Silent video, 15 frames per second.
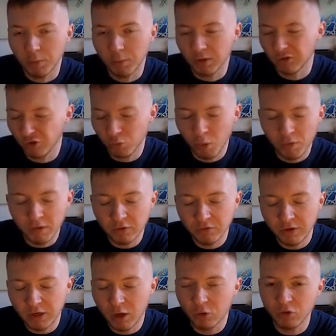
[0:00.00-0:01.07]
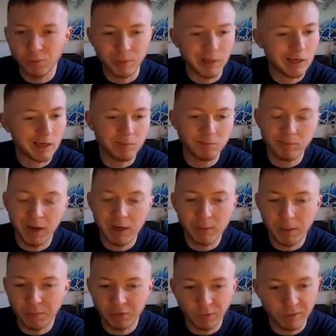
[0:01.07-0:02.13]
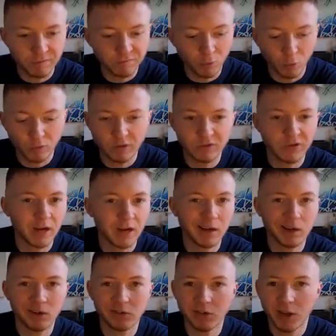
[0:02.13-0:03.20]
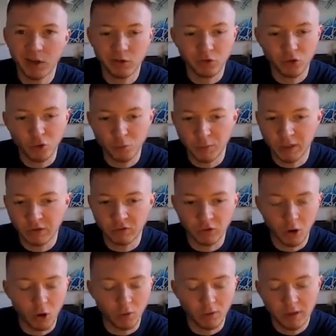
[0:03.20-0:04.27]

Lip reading: So you want this video to be anywhere between 40 seconds to 2 minutes long,